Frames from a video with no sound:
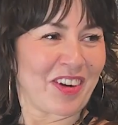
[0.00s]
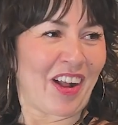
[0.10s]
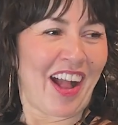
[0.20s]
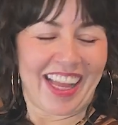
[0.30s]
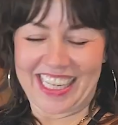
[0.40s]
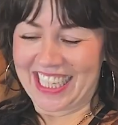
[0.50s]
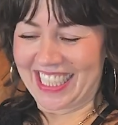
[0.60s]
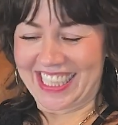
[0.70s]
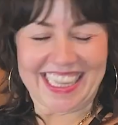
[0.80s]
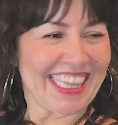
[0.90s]
I want
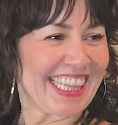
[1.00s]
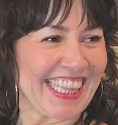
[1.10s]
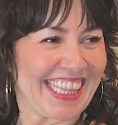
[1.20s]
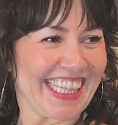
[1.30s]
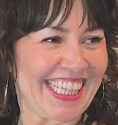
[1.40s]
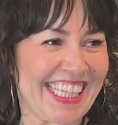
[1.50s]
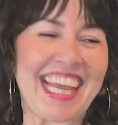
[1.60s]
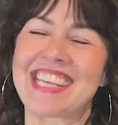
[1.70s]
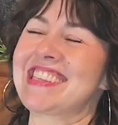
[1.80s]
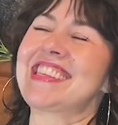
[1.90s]
to do our magic
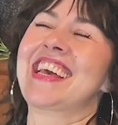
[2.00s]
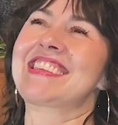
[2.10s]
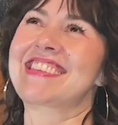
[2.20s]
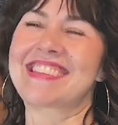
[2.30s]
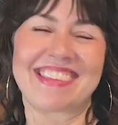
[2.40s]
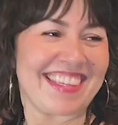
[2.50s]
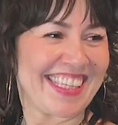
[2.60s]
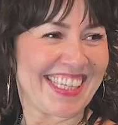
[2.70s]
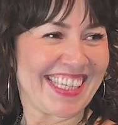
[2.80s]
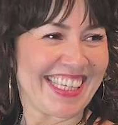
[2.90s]
moments. Get back into
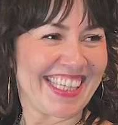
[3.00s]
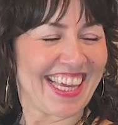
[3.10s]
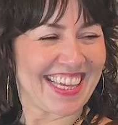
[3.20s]
that a little bit.